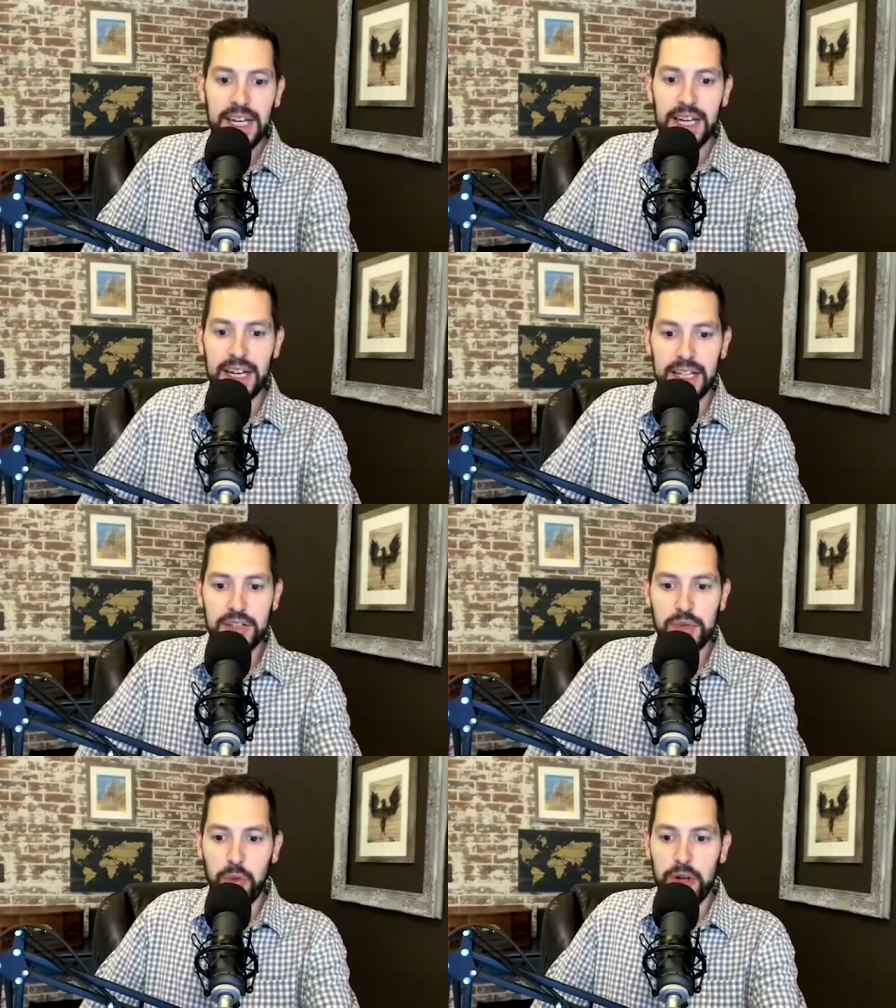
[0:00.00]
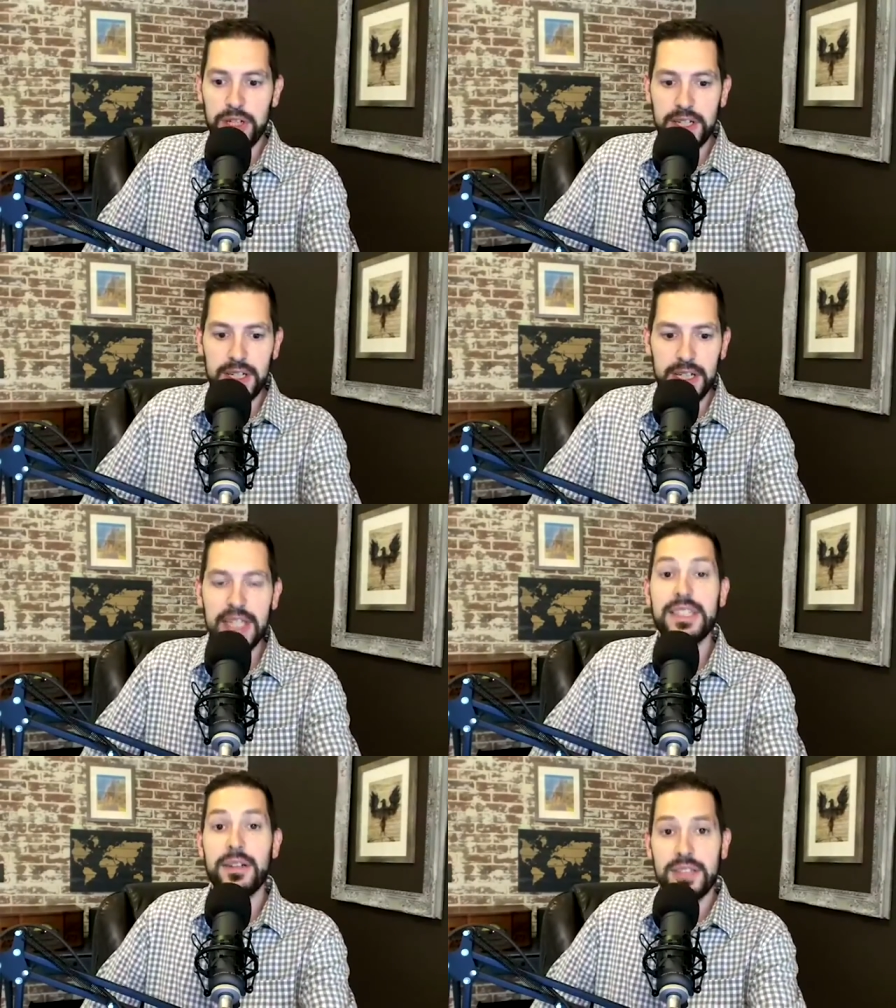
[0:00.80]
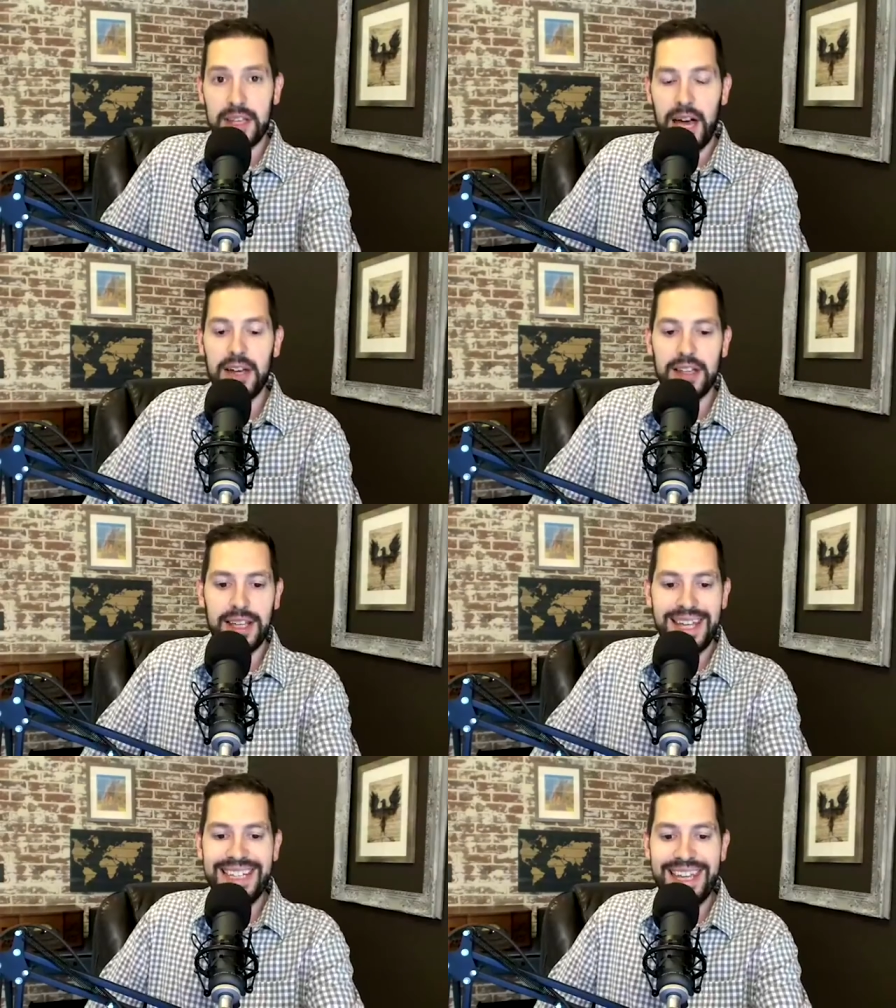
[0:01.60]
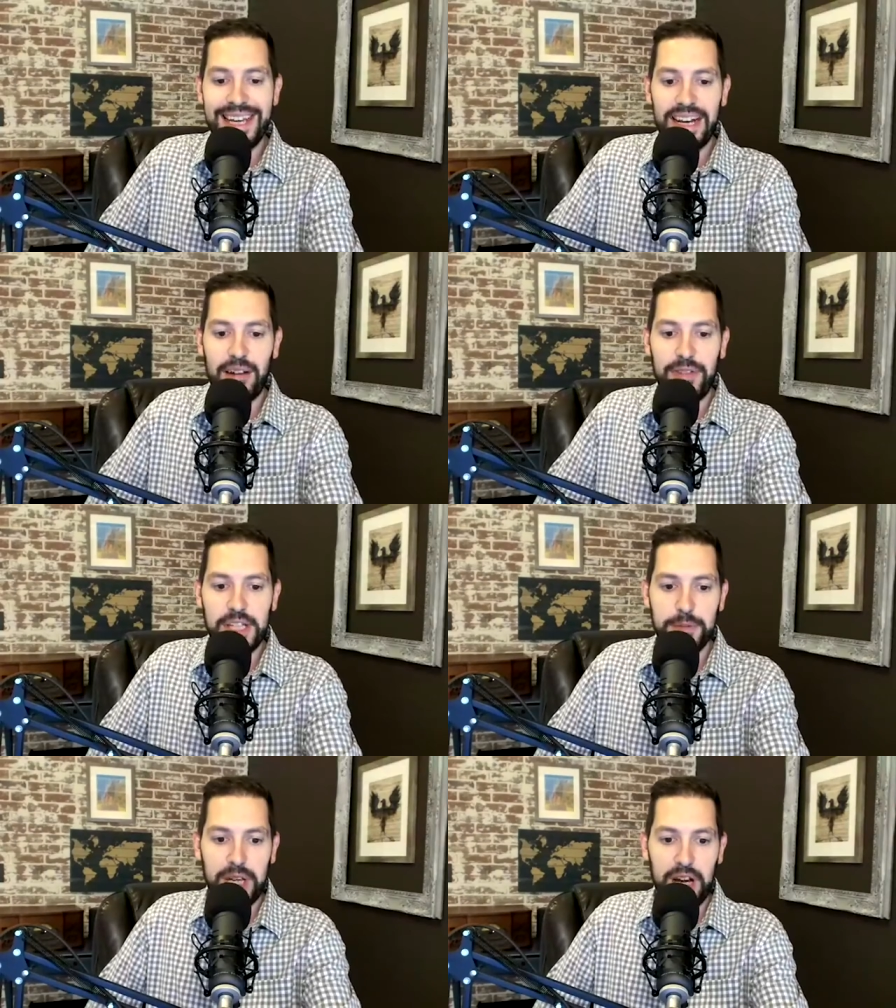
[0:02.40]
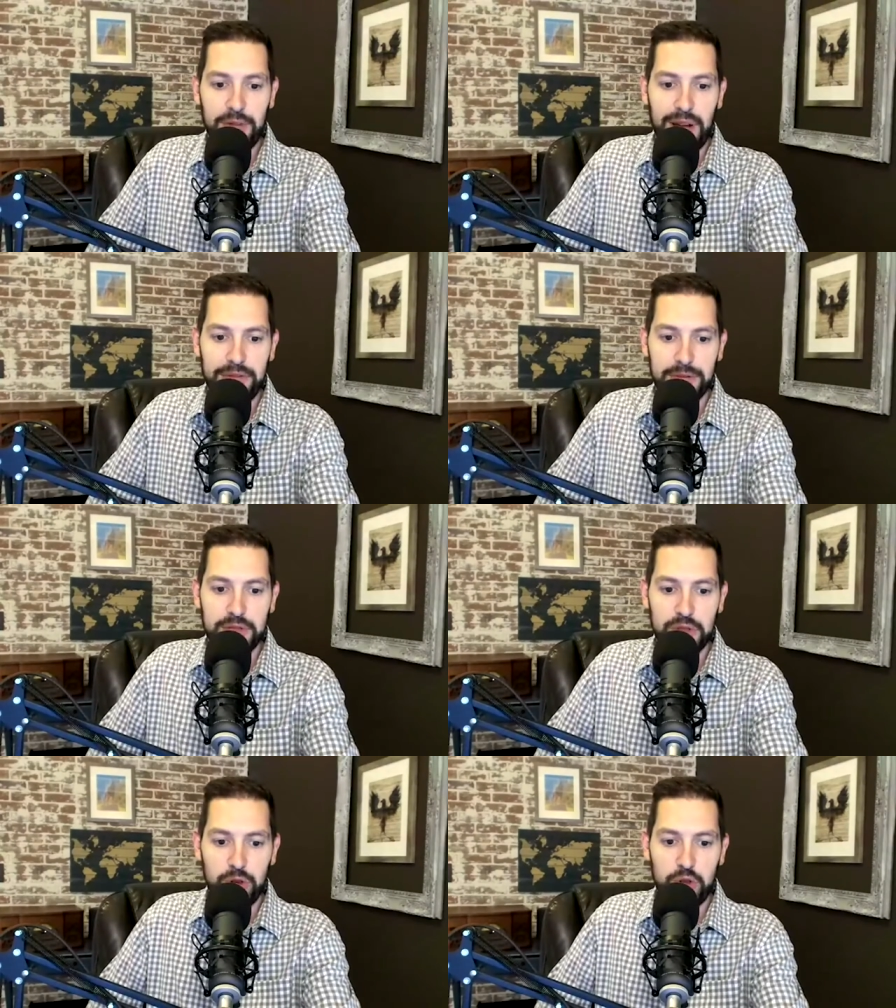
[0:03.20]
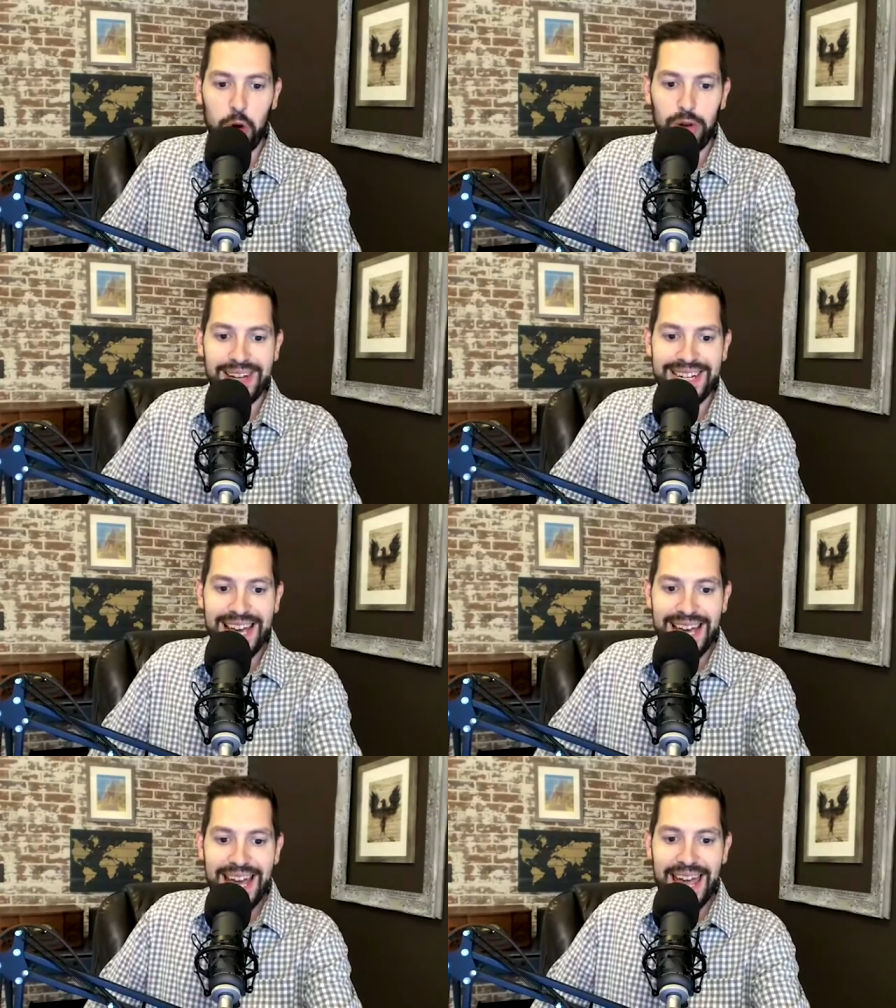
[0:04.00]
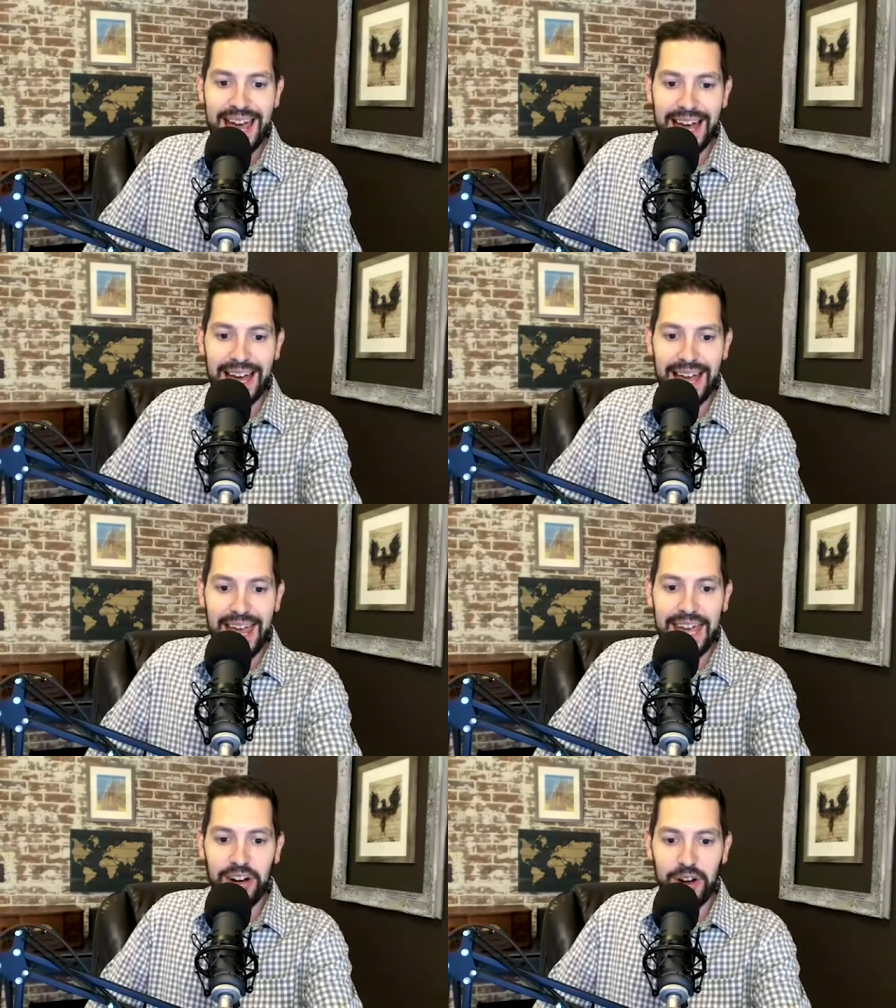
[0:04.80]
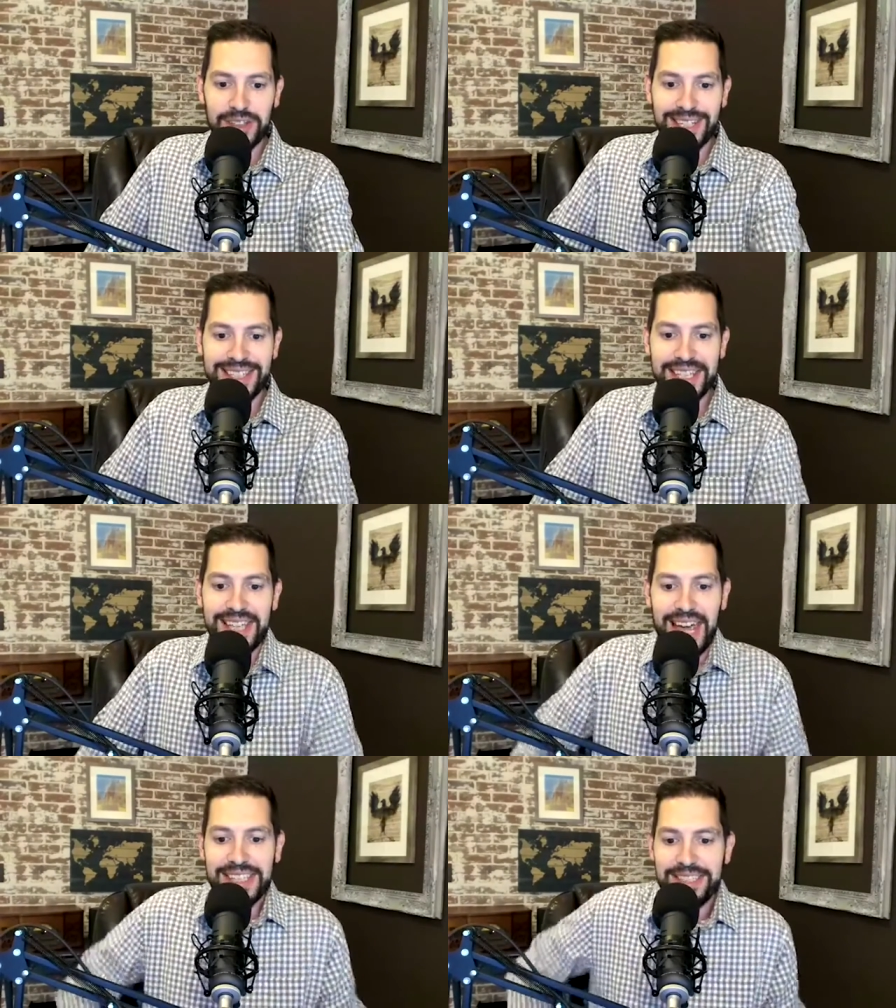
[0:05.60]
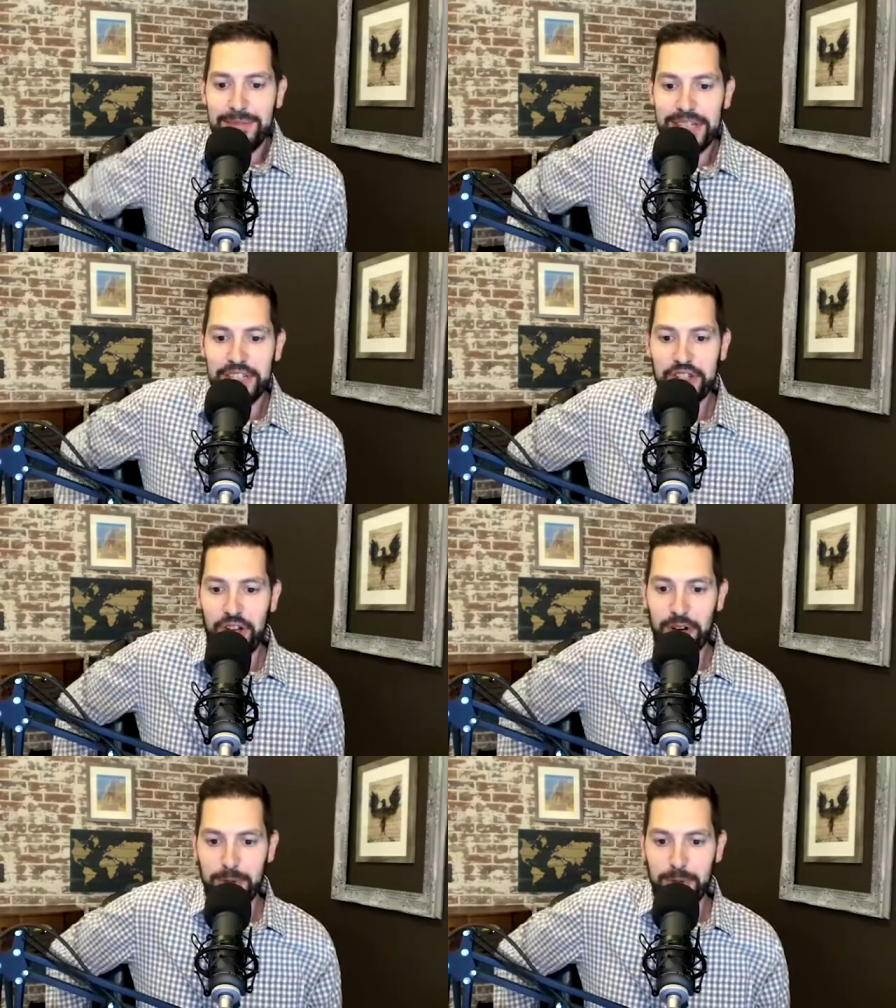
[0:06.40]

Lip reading: There's one, and as I was hinting at here at Facebook here, we got from Doreen Ahern. It says, this has to be a joke.